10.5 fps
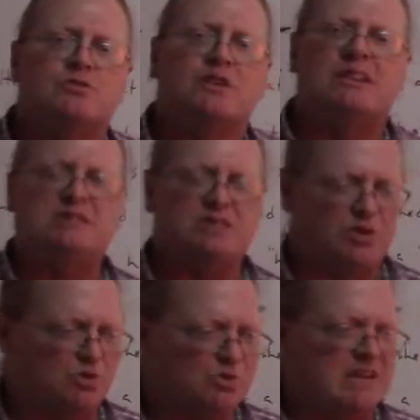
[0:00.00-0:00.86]
Let's
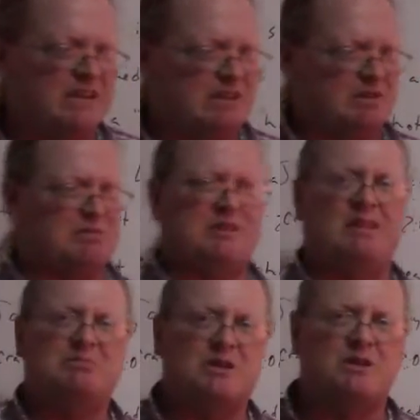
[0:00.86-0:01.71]
go get them.
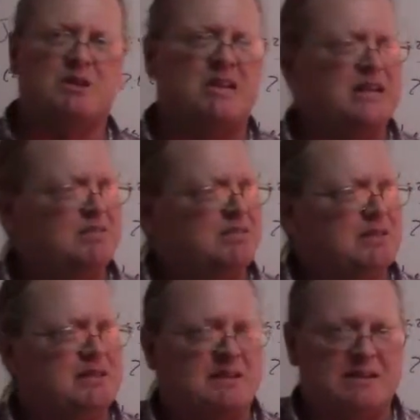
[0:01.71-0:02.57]
I'm going to give
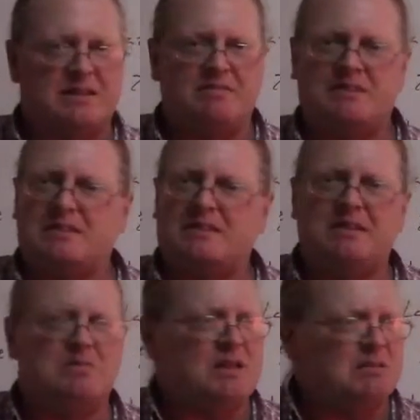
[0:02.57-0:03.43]
it to
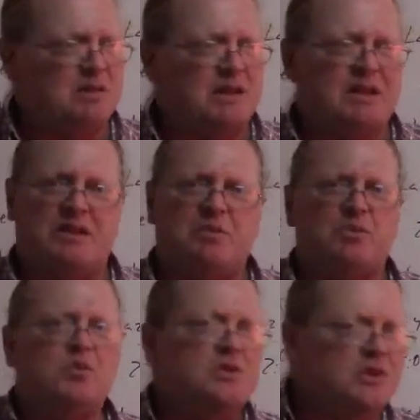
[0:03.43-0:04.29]
them. They're
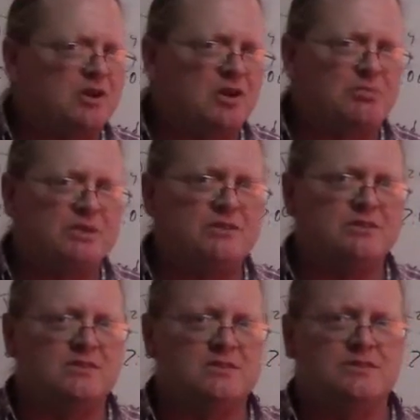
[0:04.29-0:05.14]
ruining our
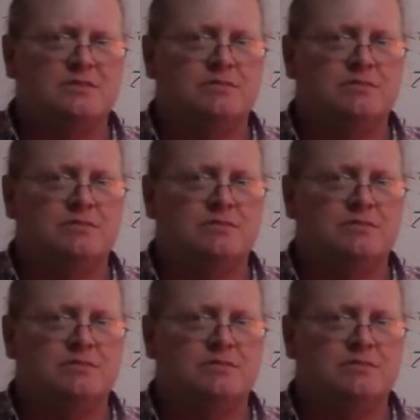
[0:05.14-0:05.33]
business.